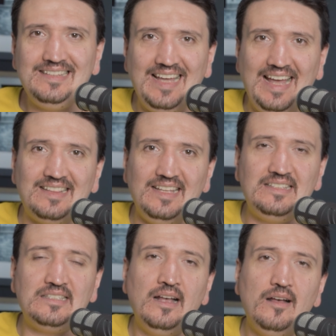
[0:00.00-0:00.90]
that
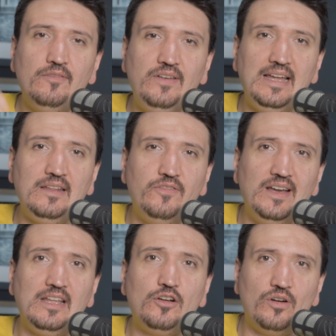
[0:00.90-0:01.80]
it's very,
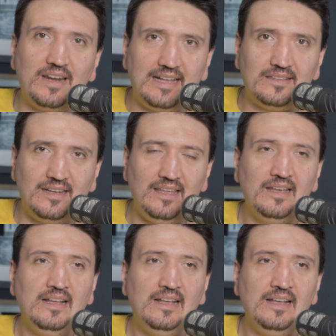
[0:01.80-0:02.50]
very correctly